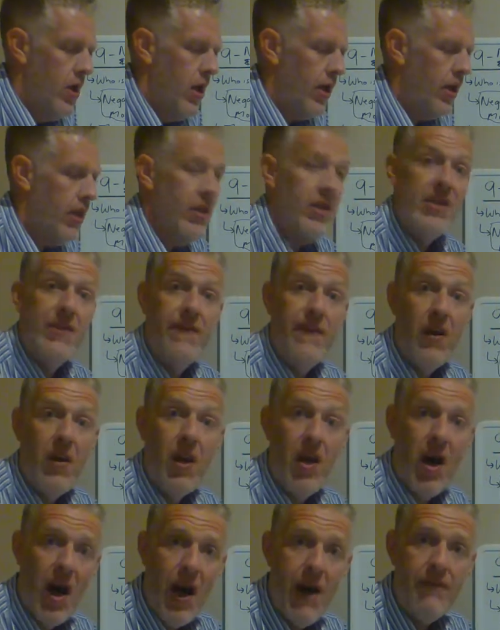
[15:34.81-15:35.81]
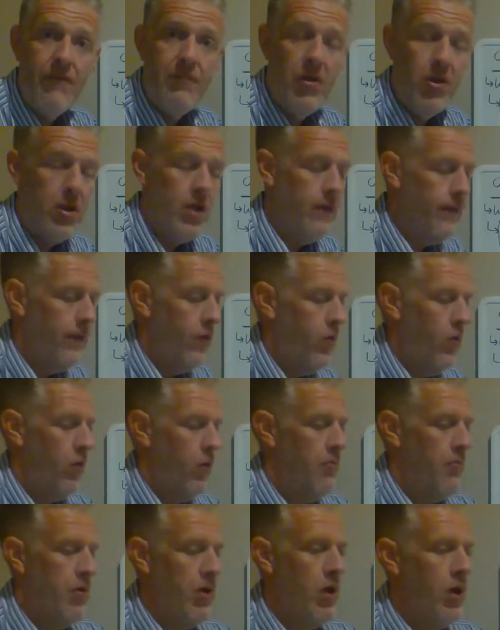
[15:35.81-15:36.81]
again it's very off-putting
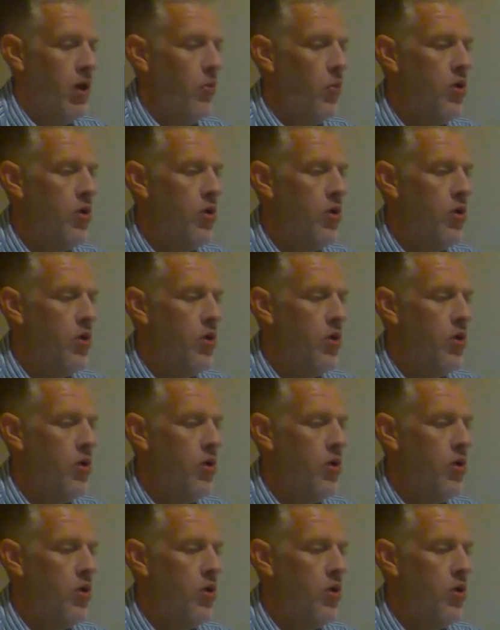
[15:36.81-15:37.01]
for bernard